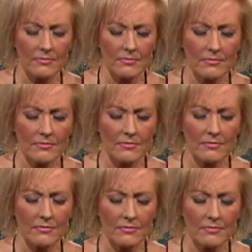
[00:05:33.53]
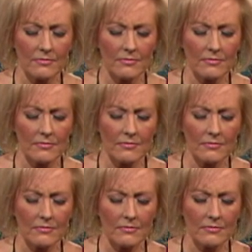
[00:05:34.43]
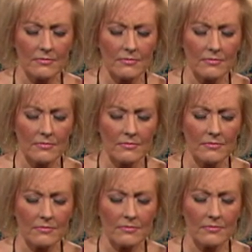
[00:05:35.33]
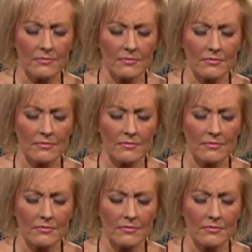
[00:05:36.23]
The person shown says nothing.